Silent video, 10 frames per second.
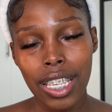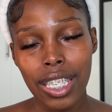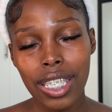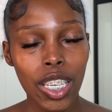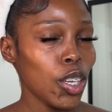
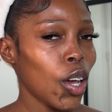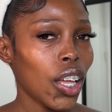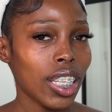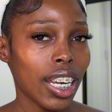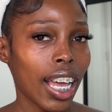See you
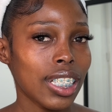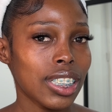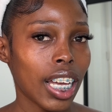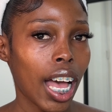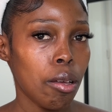on the
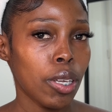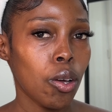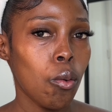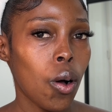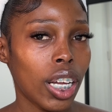next
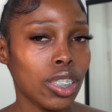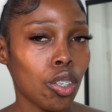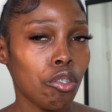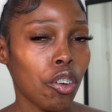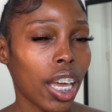coming one.
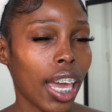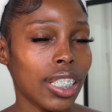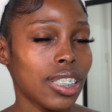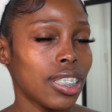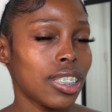Don't
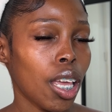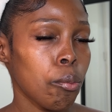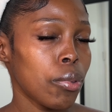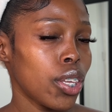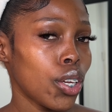forget to stay
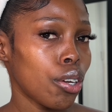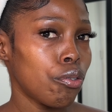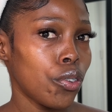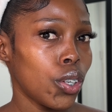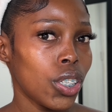
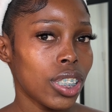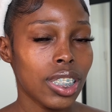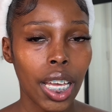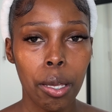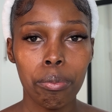beautiful,
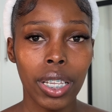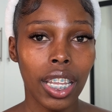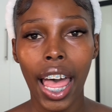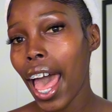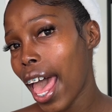stay
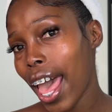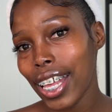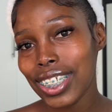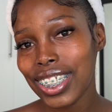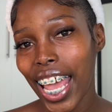
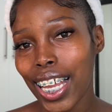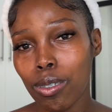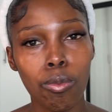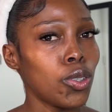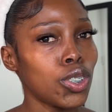blessed, and
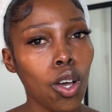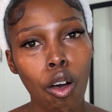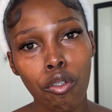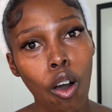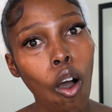most
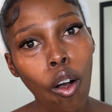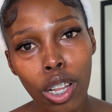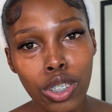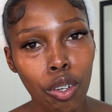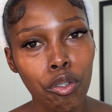of all,
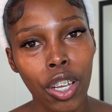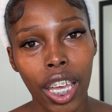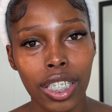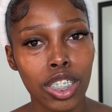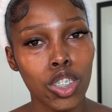don't
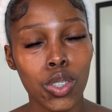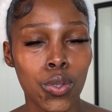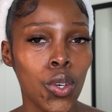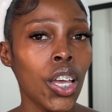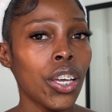forget
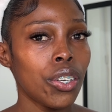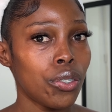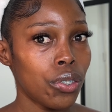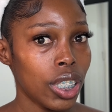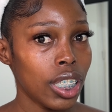to
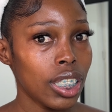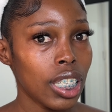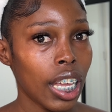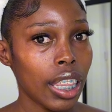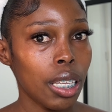read
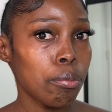the